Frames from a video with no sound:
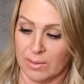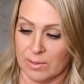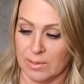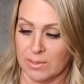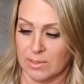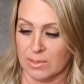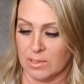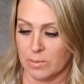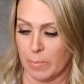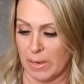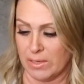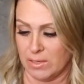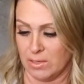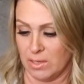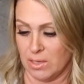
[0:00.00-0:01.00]
is the
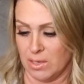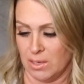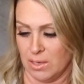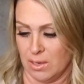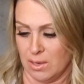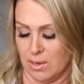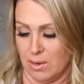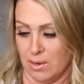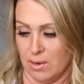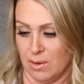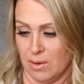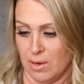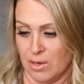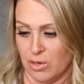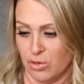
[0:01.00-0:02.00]
spicy
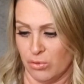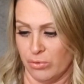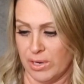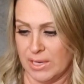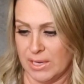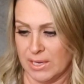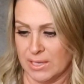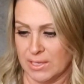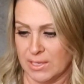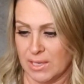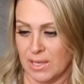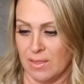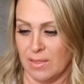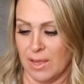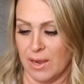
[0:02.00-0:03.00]
ingredient
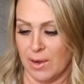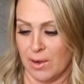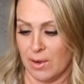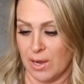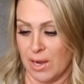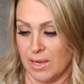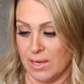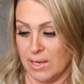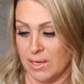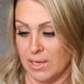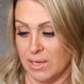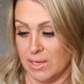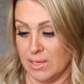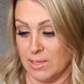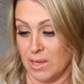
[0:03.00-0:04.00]
in there, and it
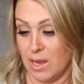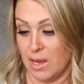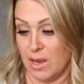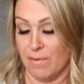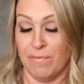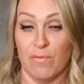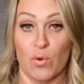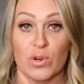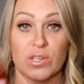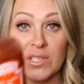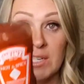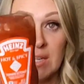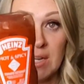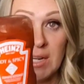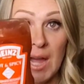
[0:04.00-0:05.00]
is a
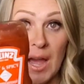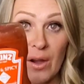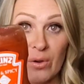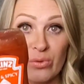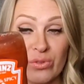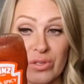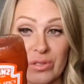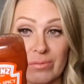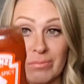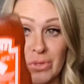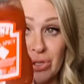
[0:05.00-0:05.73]
14 ounce.